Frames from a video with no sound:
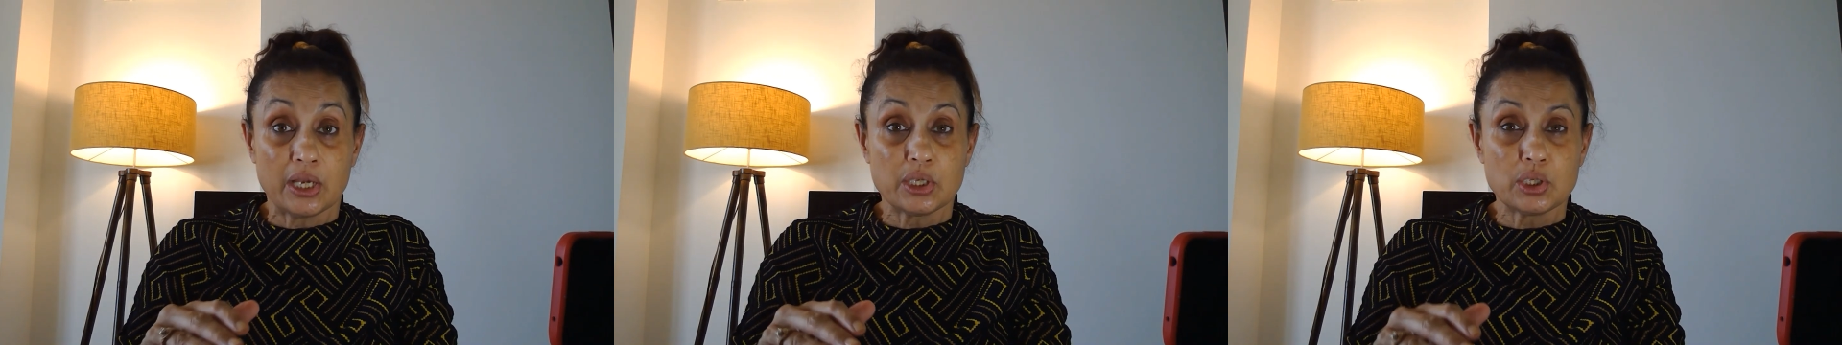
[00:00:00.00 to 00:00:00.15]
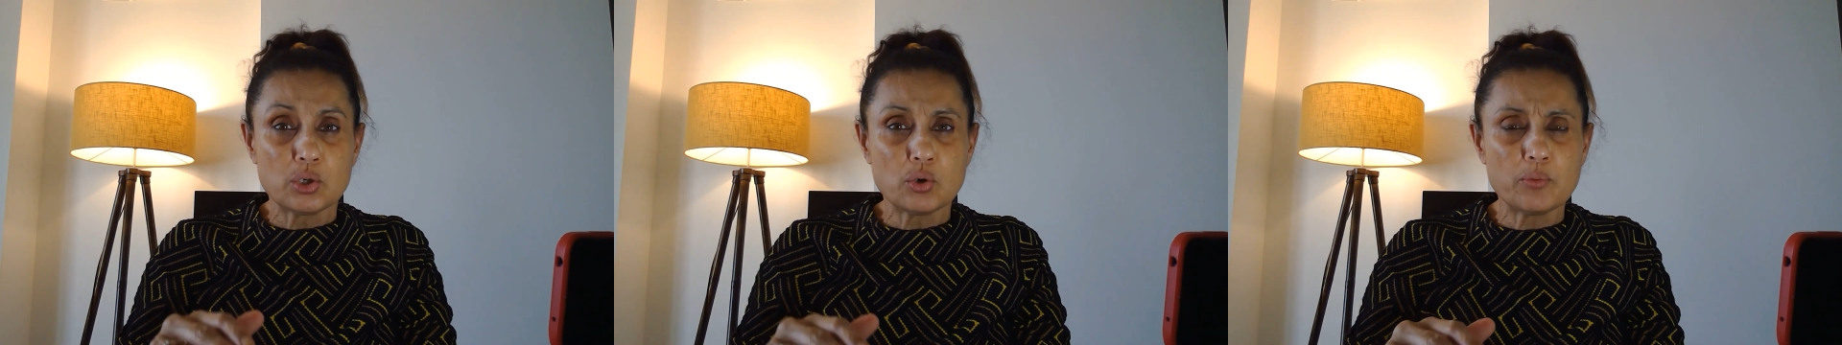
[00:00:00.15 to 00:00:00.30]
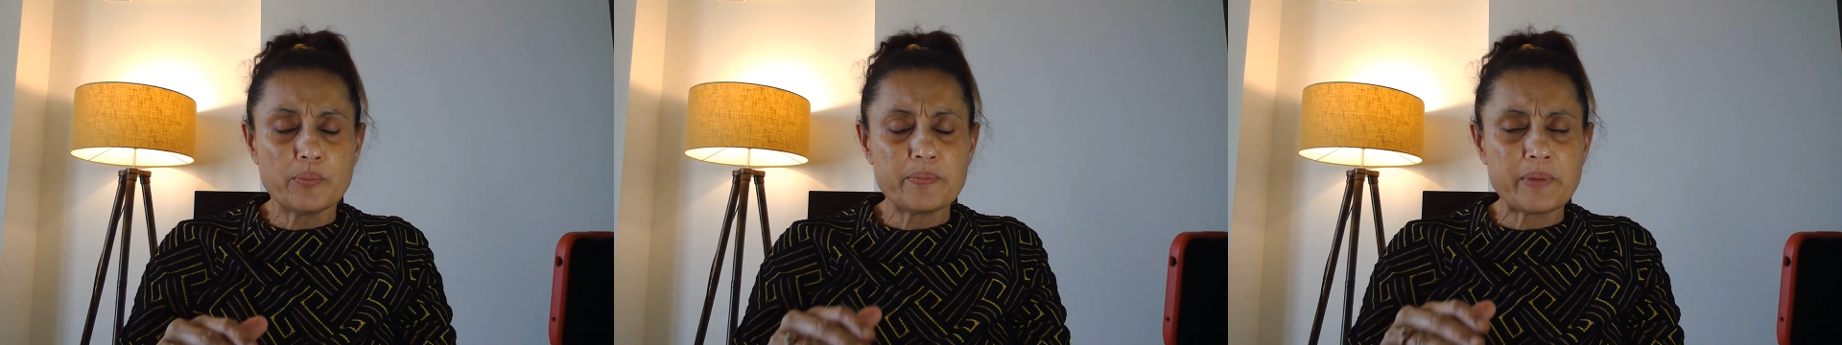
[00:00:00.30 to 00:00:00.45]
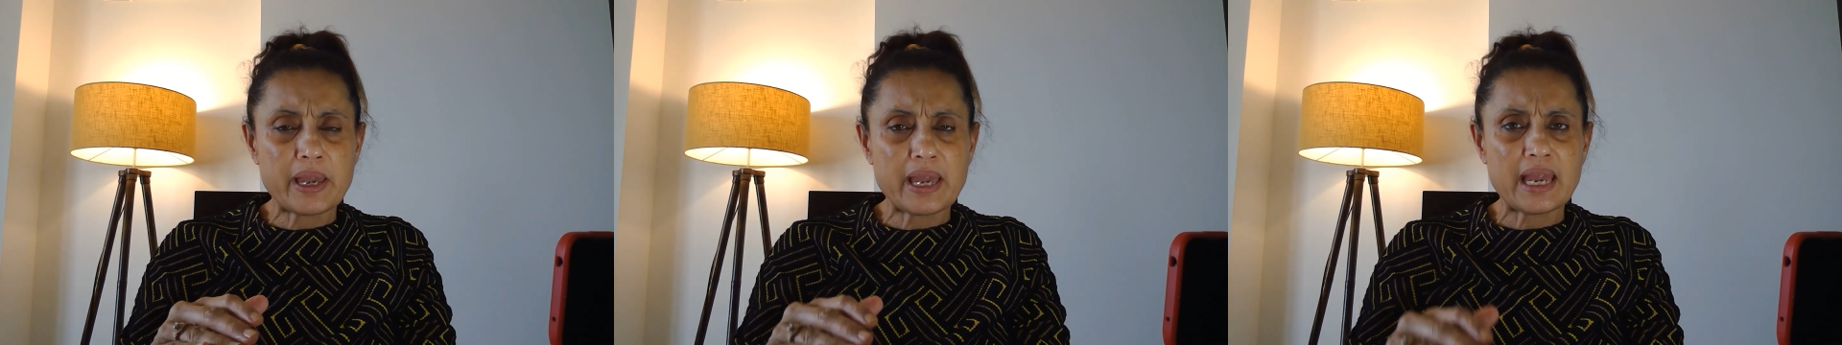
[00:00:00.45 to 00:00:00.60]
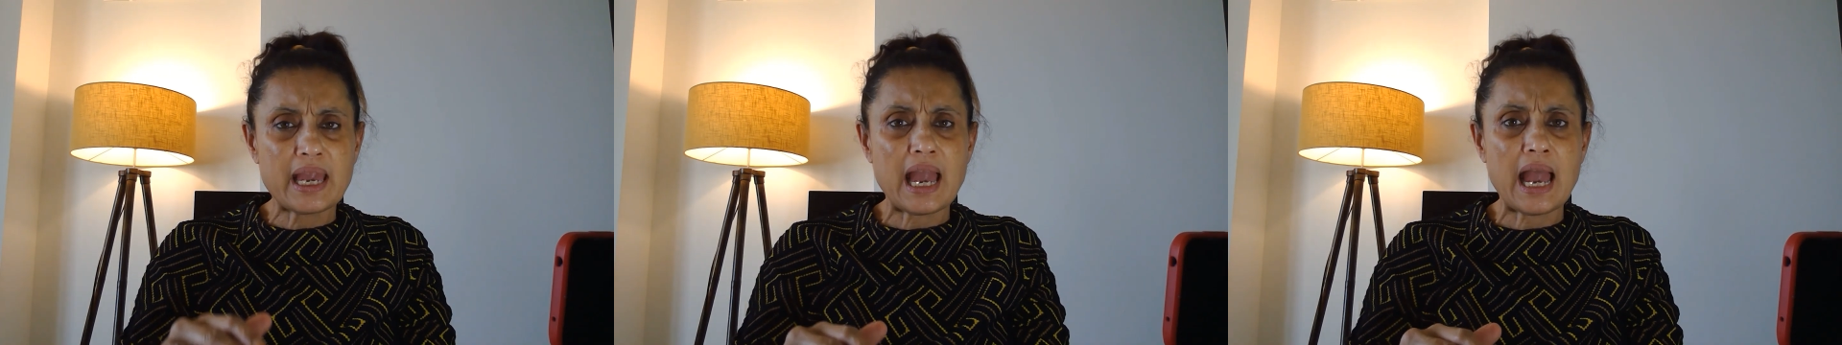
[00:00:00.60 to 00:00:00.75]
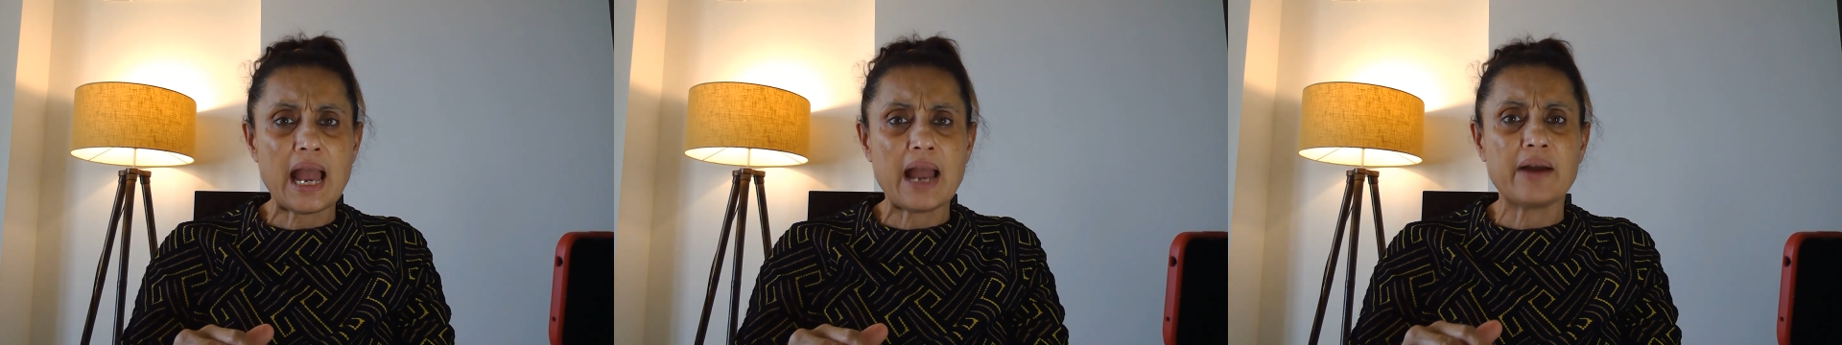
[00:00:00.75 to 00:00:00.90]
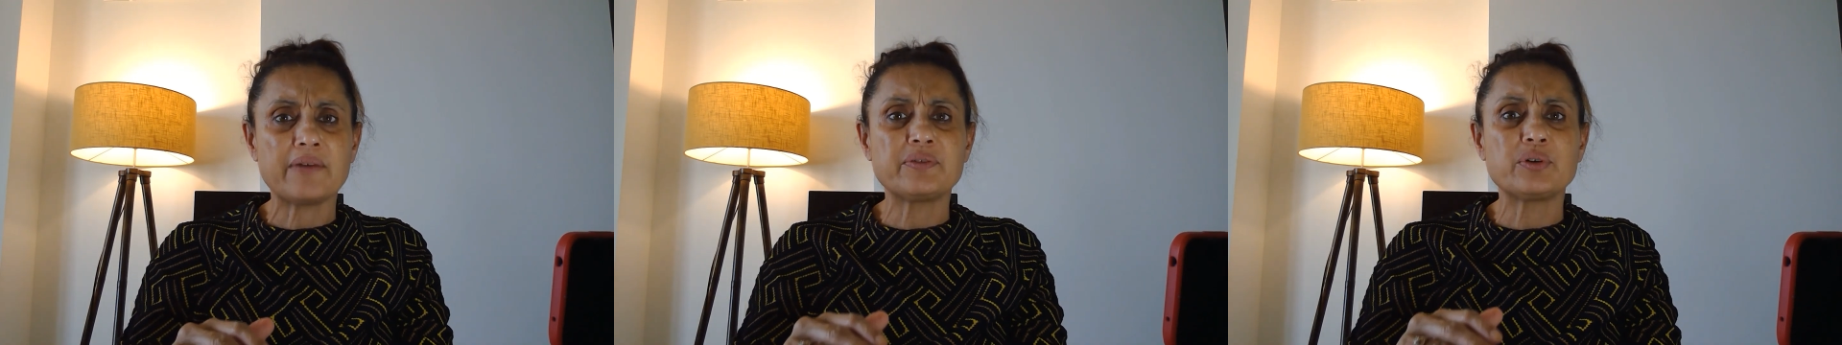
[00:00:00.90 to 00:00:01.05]
You may
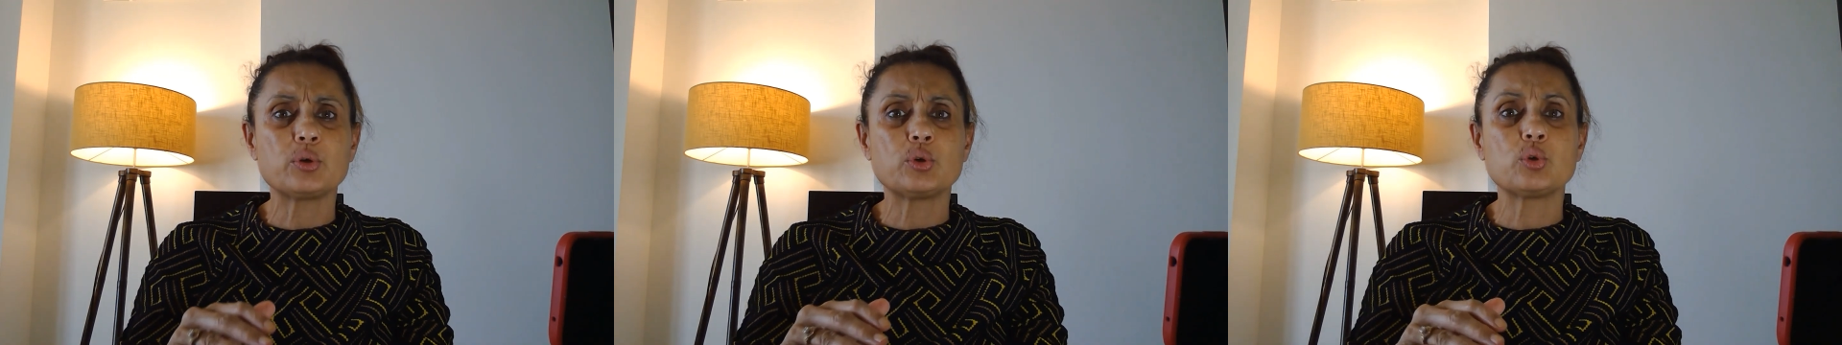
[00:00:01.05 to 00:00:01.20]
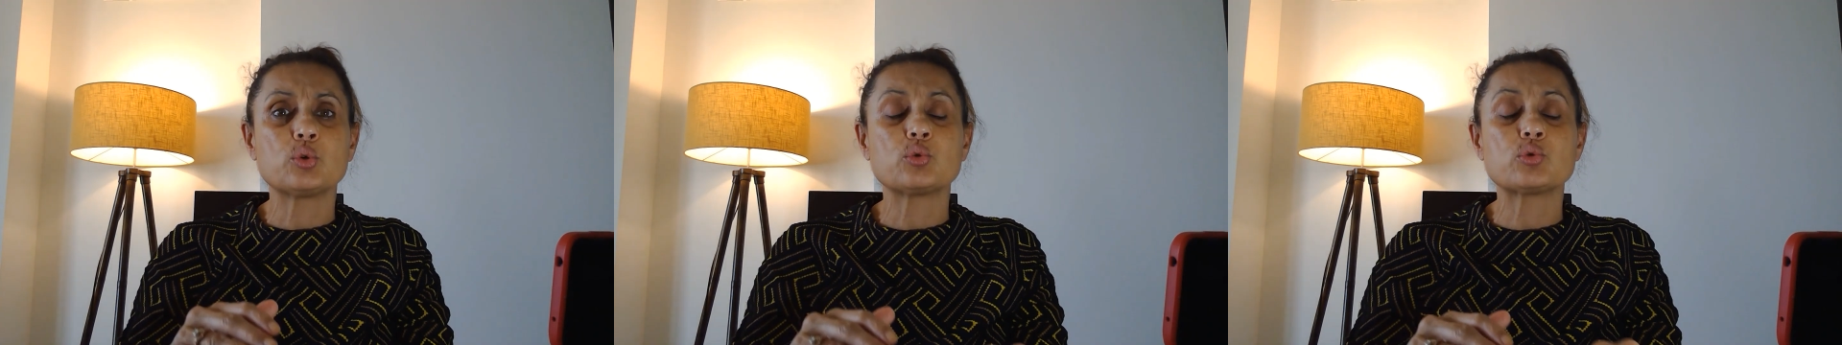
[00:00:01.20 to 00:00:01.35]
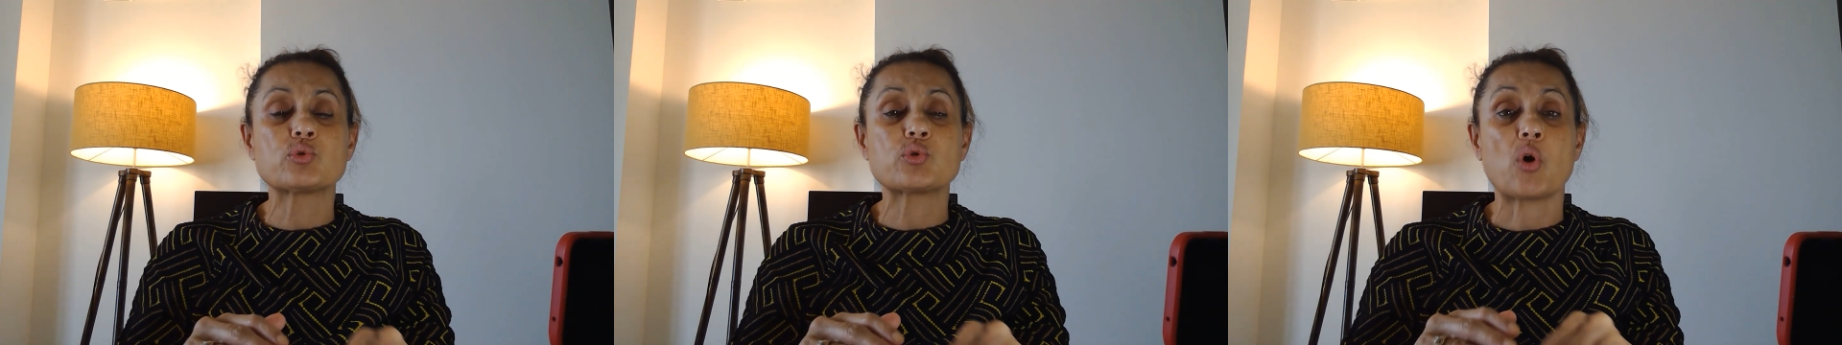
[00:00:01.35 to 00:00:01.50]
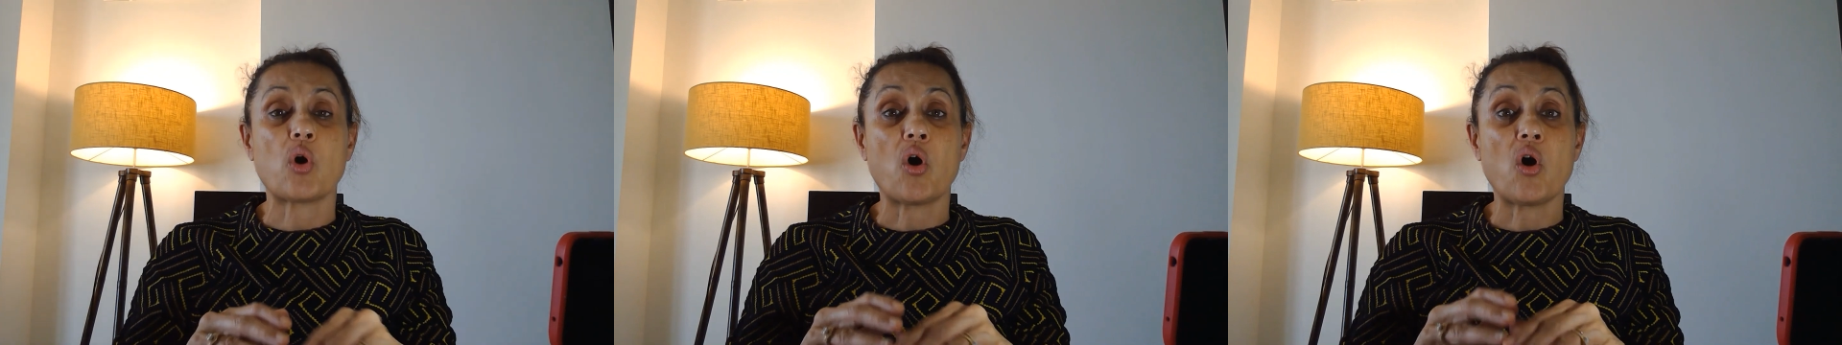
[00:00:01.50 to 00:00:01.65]
have to use